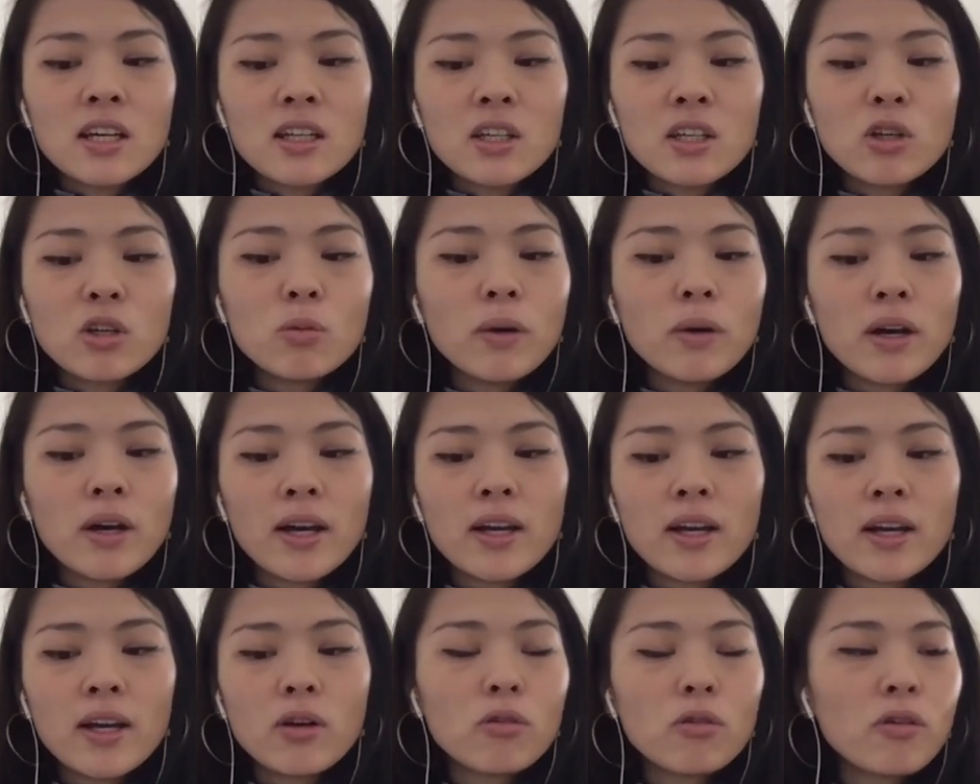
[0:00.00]
Cuba
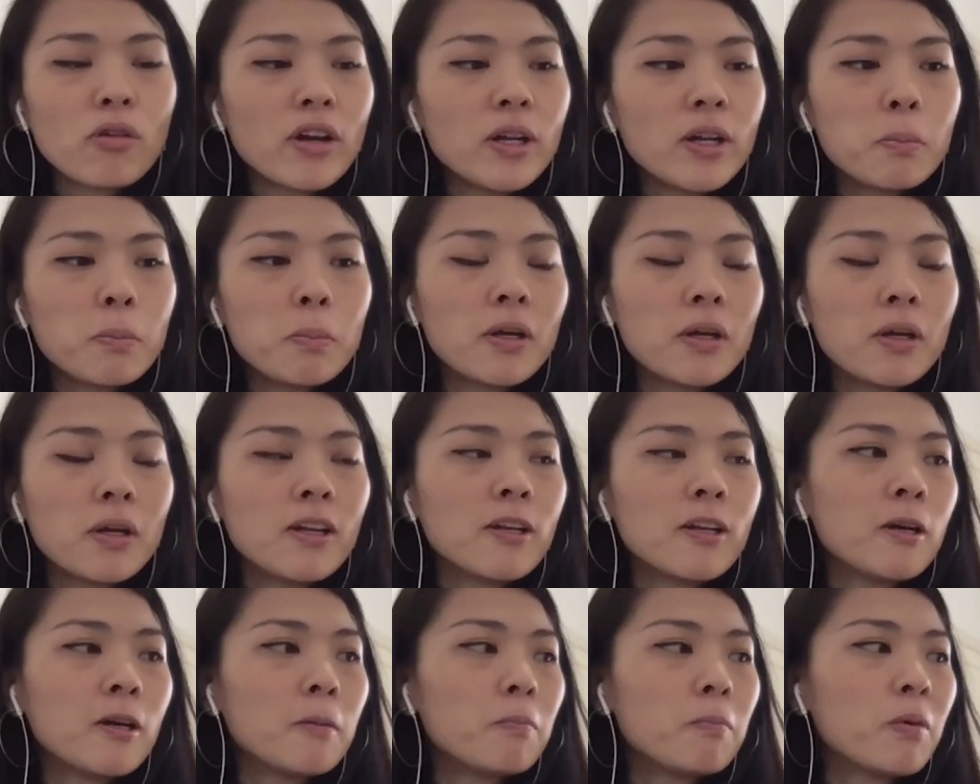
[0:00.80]
had already
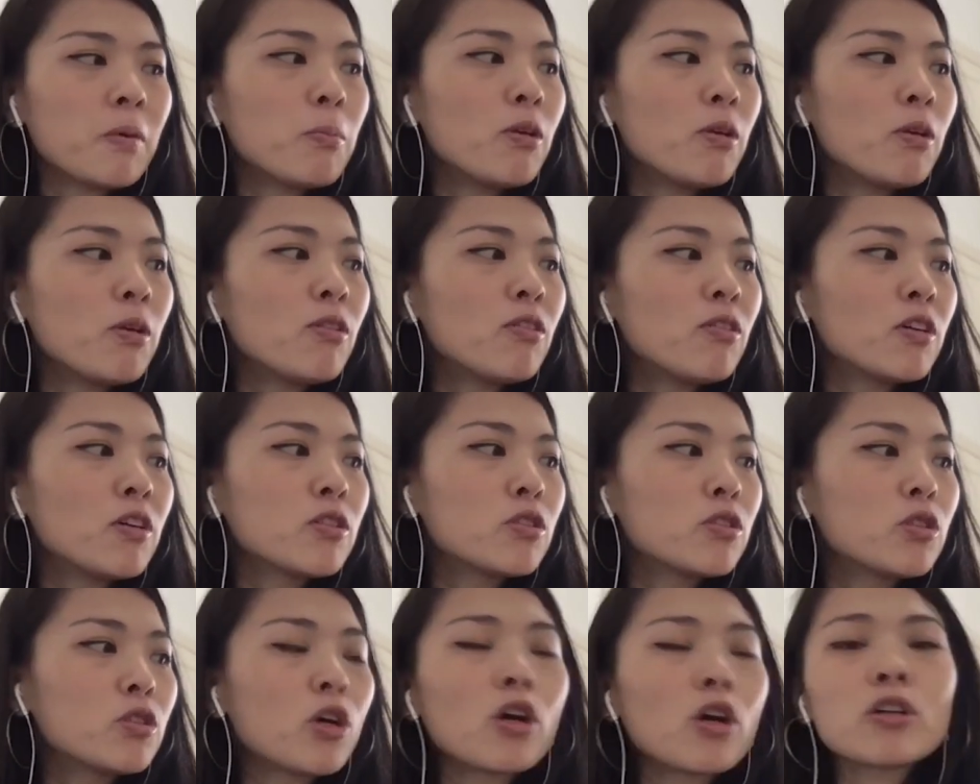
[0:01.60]
been um, a bit of a
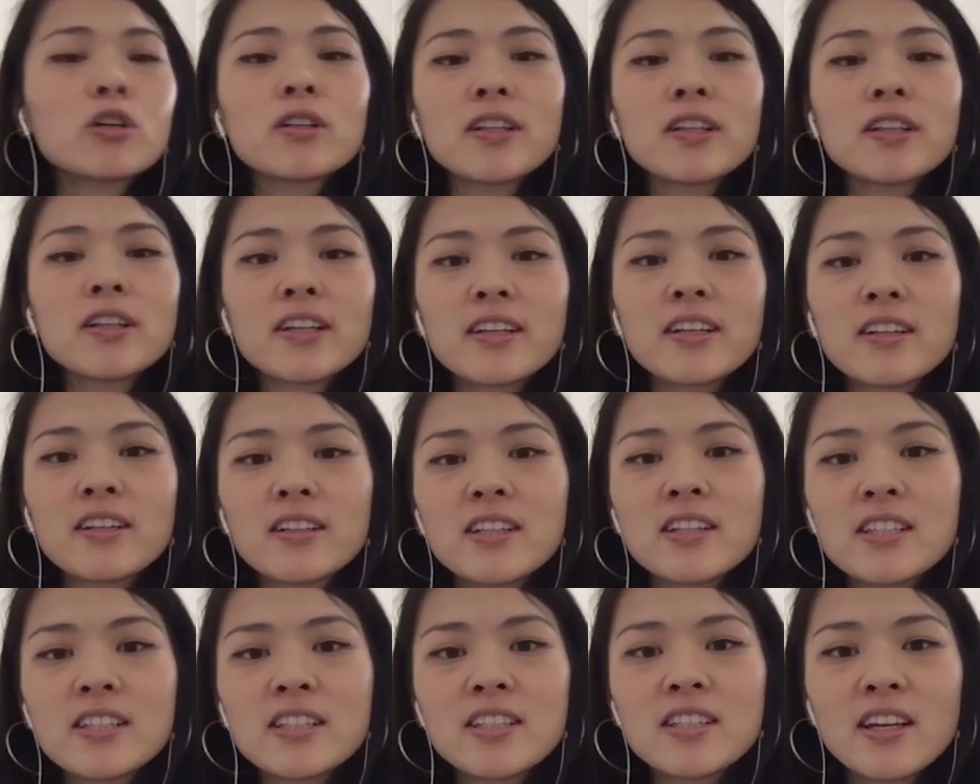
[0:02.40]
darling,
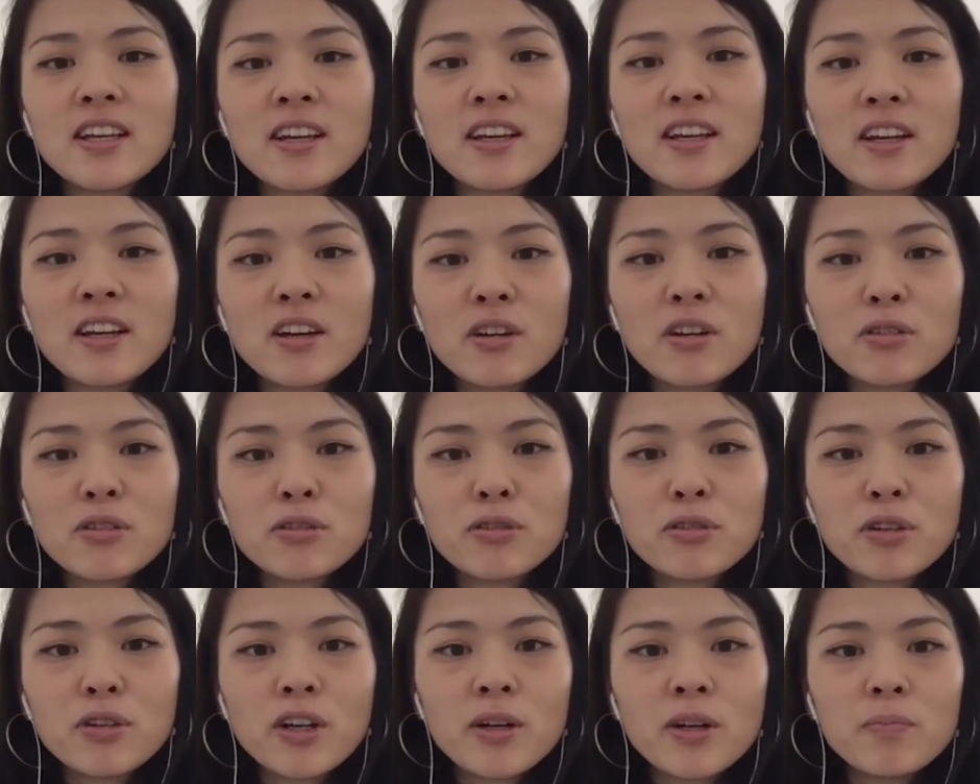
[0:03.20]
let's say,
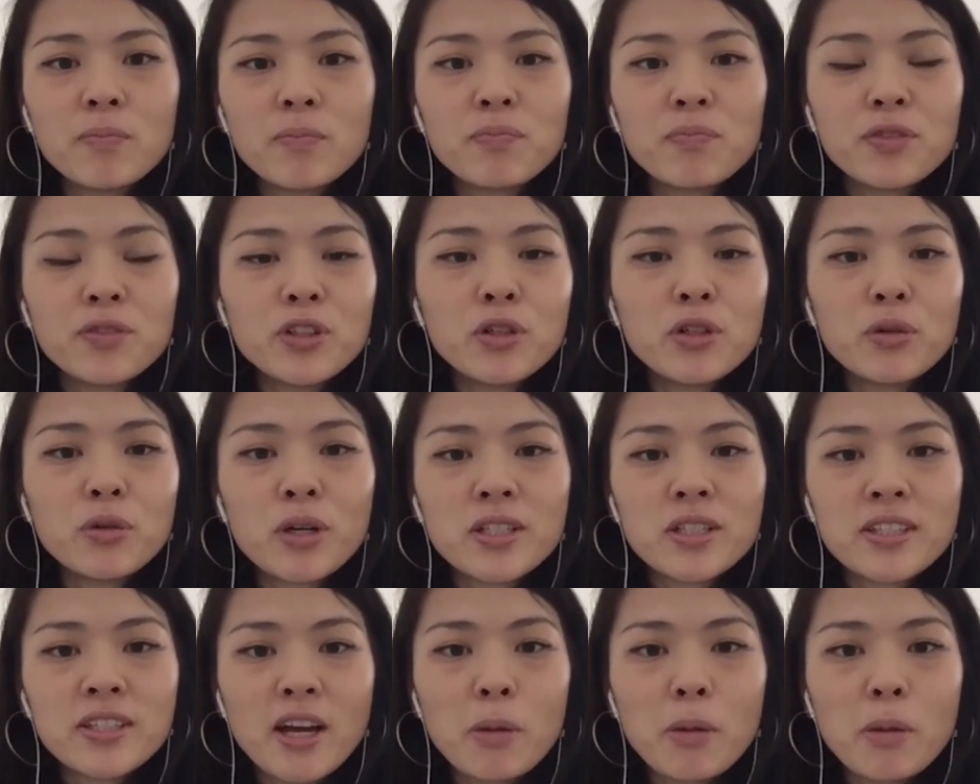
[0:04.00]
of
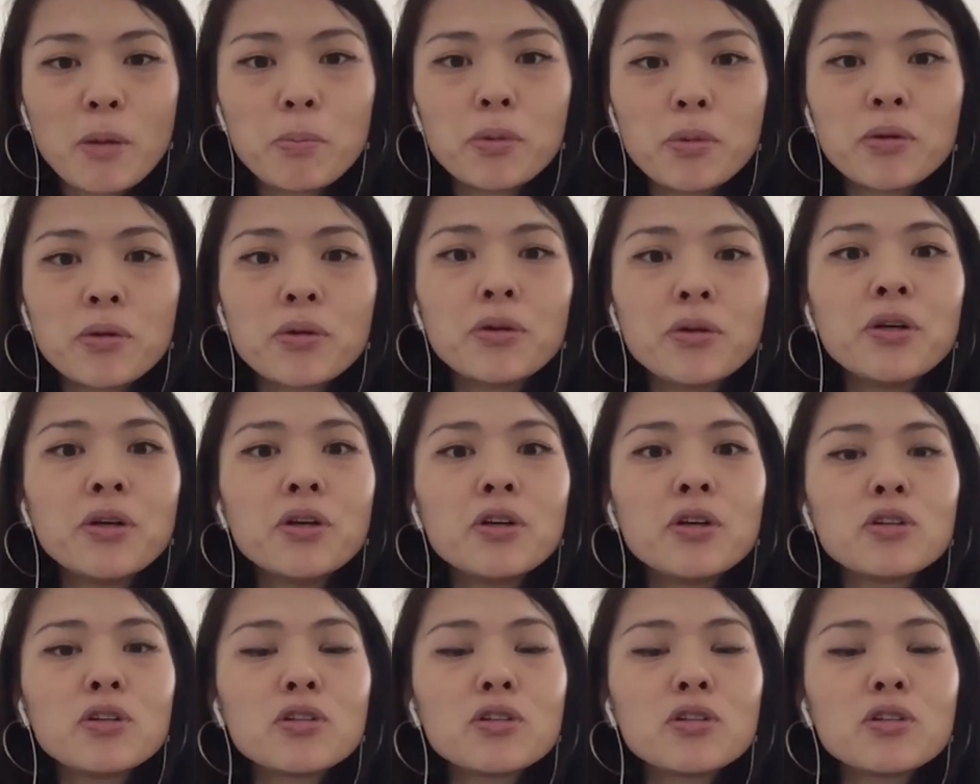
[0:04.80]
U.S. Um, capital.